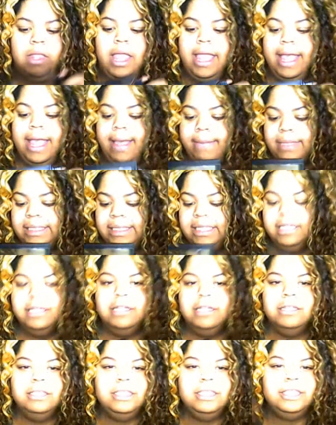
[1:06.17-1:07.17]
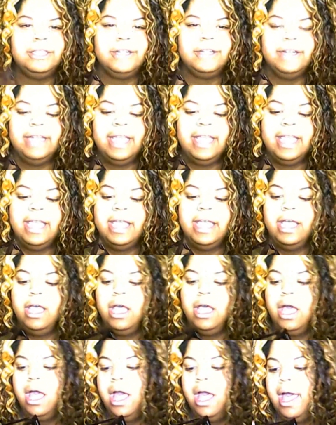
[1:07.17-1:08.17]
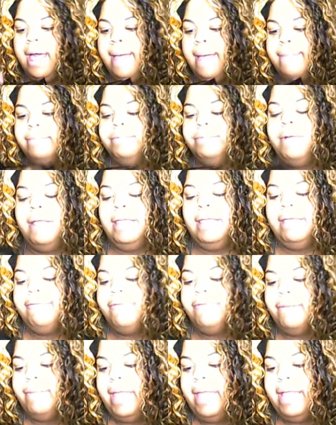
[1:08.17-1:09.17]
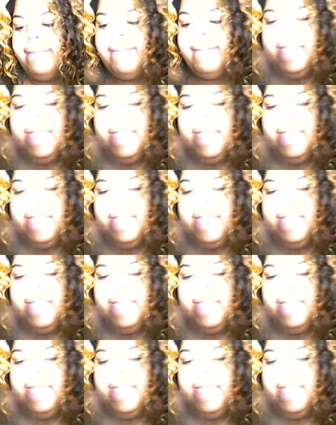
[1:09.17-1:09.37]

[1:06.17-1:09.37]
It's a little dirty, probably from like